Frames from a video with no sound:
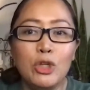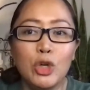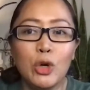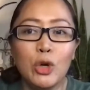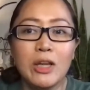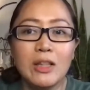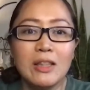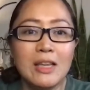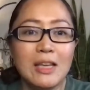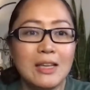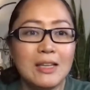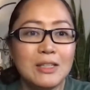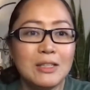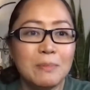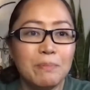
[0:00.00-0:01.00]
during
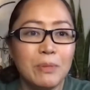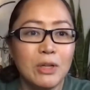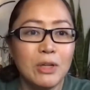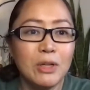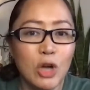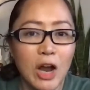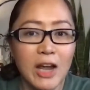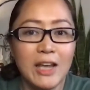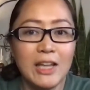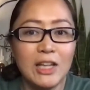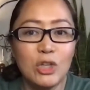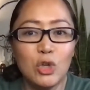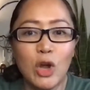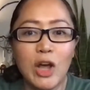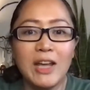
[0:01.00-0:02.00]
these
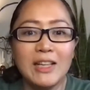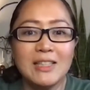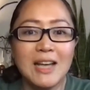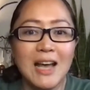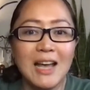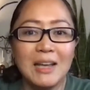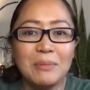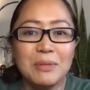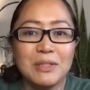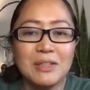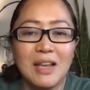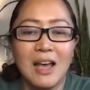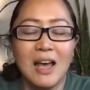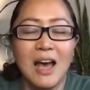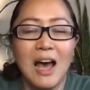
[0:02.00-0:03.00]
trying times.